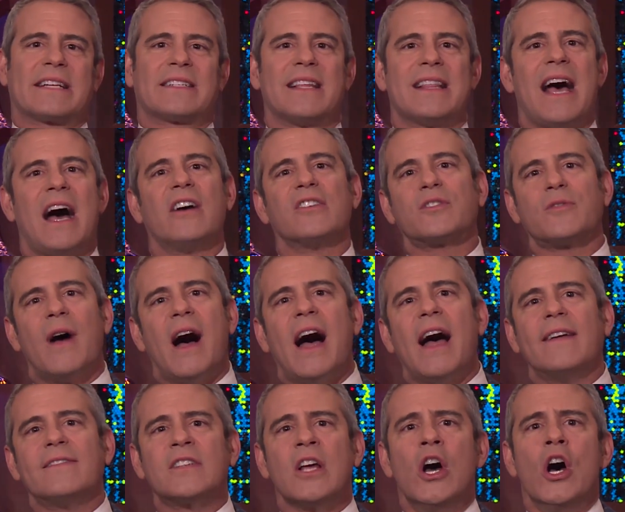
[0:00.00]
to the
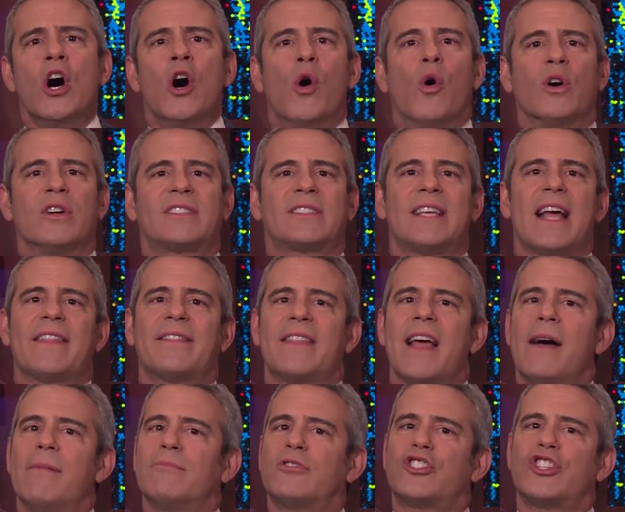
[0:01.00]
housewives or set
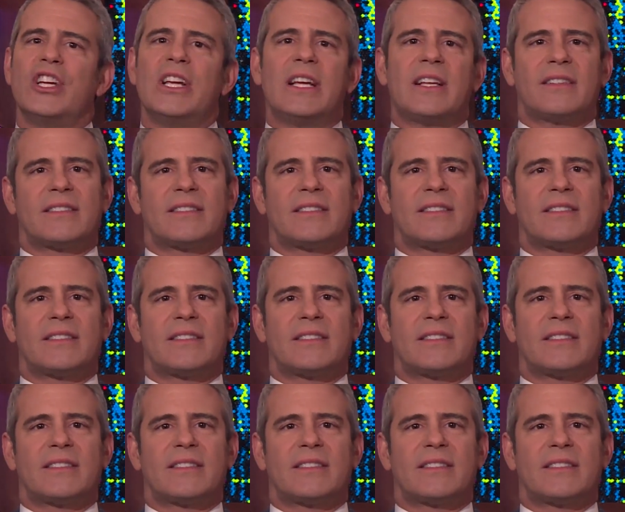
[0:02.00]
them chic,